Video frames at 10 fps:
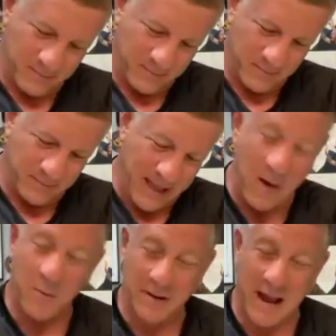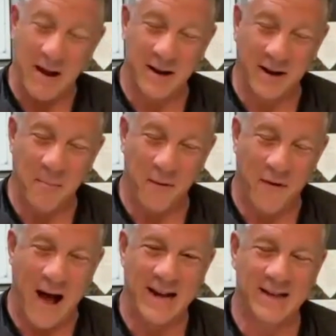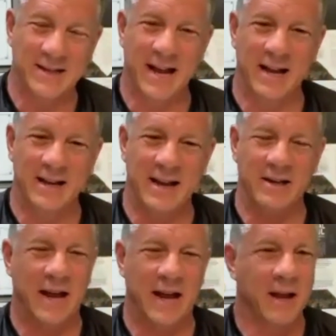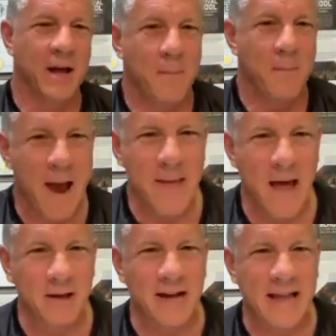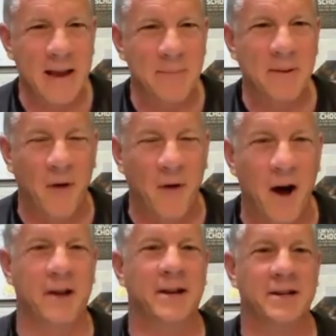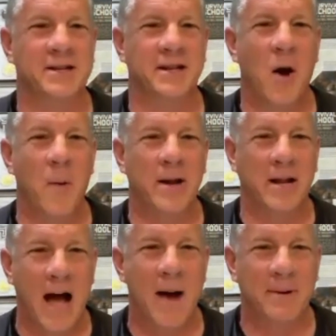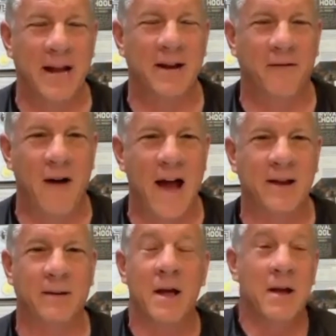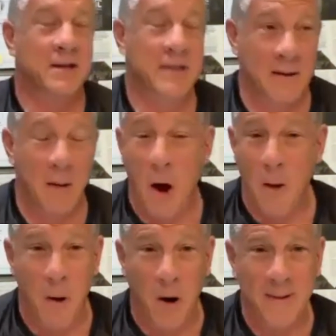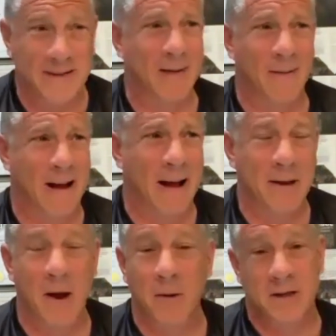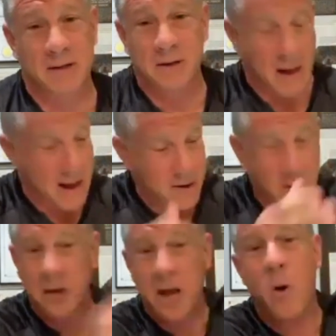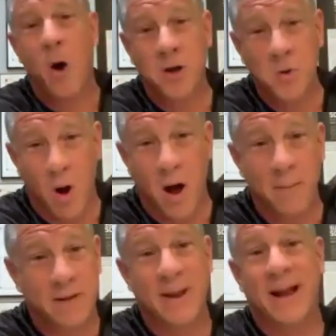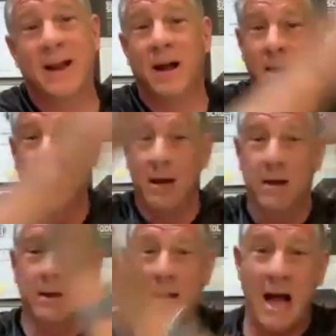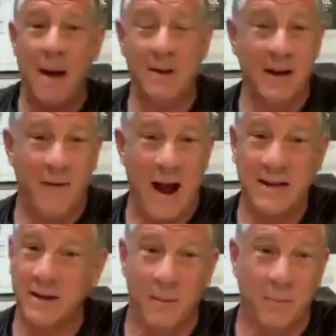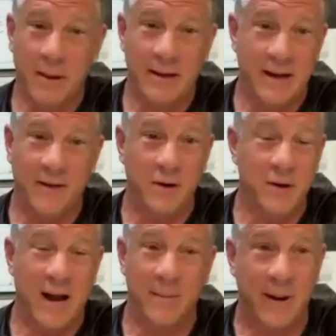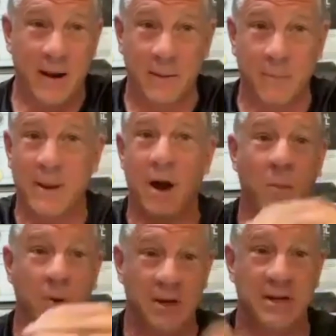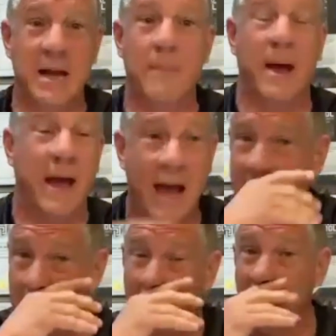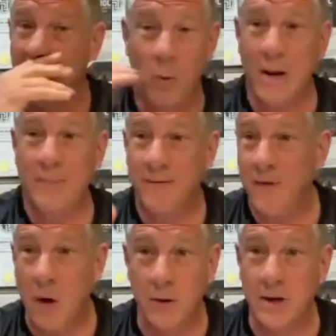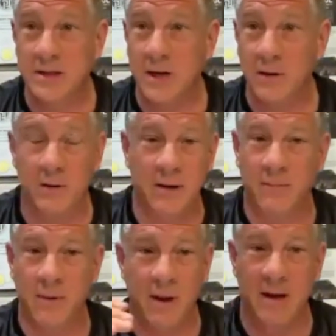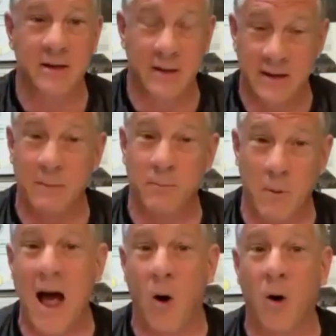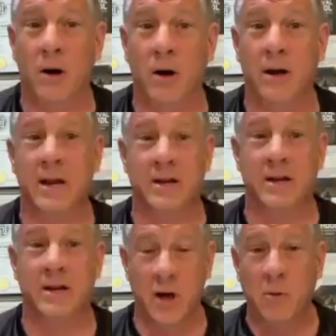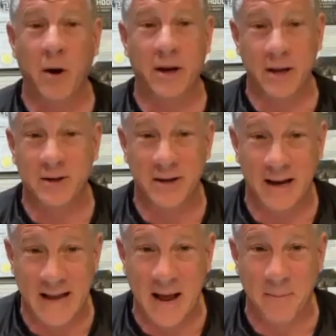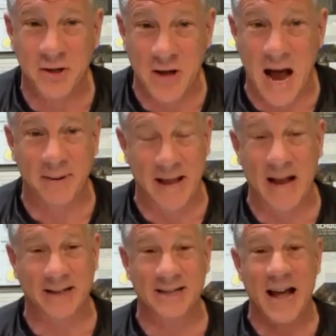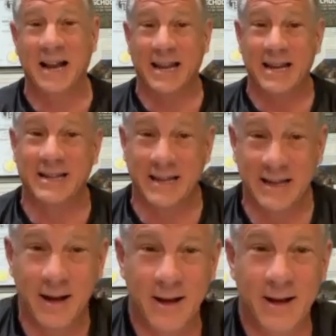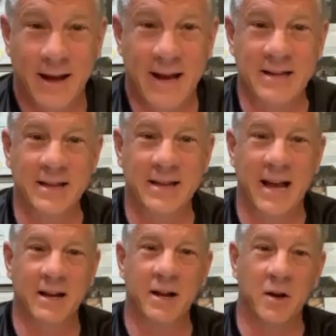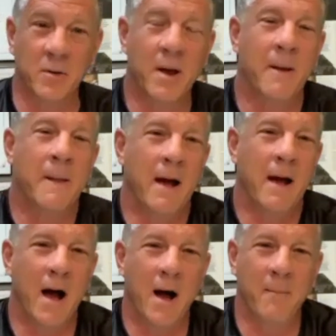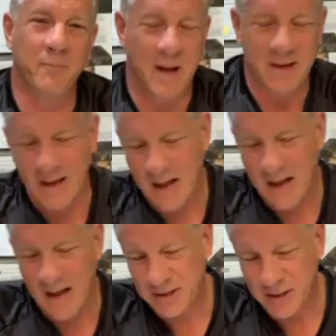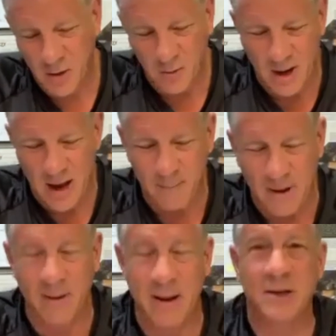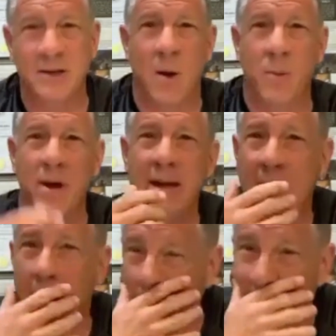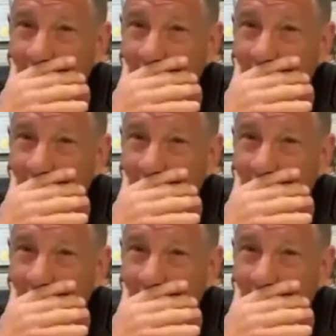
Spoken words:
They did a couple fights, and I was like, man, that looks like that'd be fun just to go in and commentate a fight. And part of it is like, because you can know all you want, but to be able to commentate a fight's completely different. You got to be almost a step ahead and really be focused. And it's a lot harder than it is. Joe Rogan does a damn good job at that because that's not an easy thing to do. So I went down and